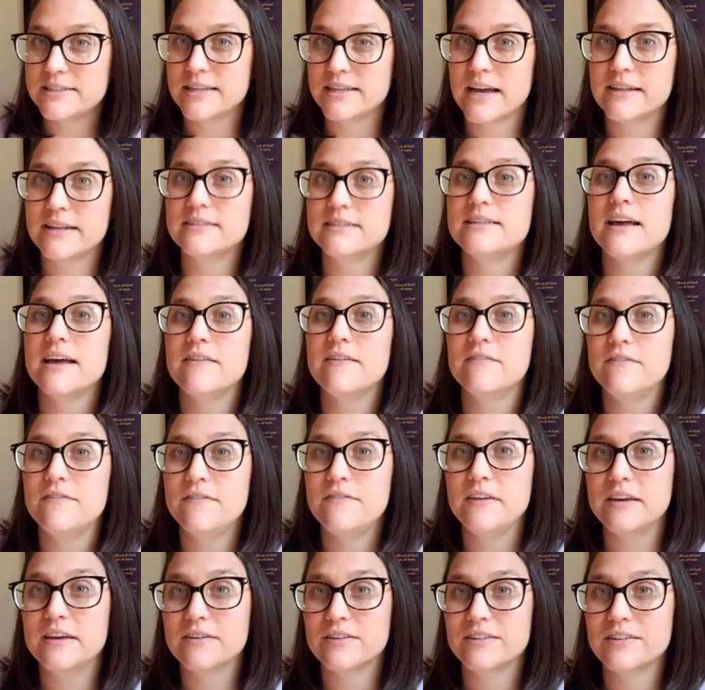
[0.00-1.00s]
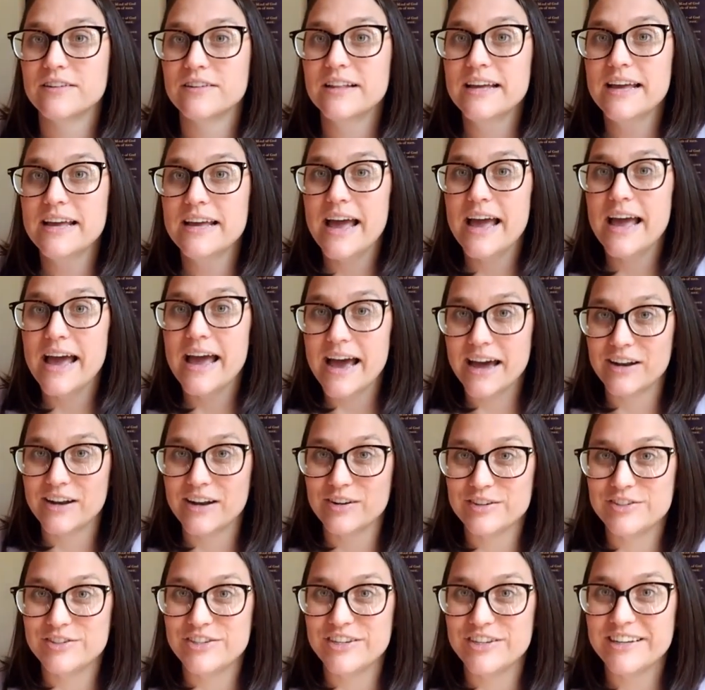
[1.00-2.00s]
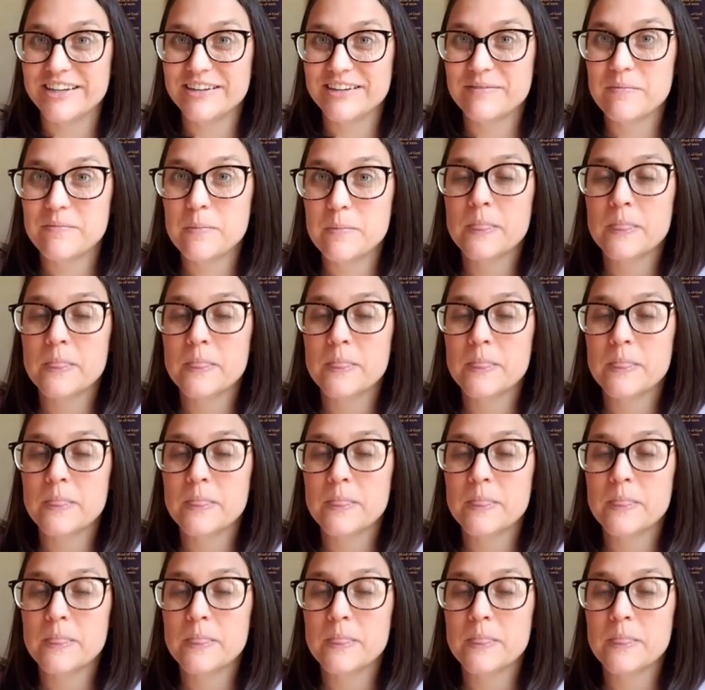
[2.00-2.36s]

sense and feel energy.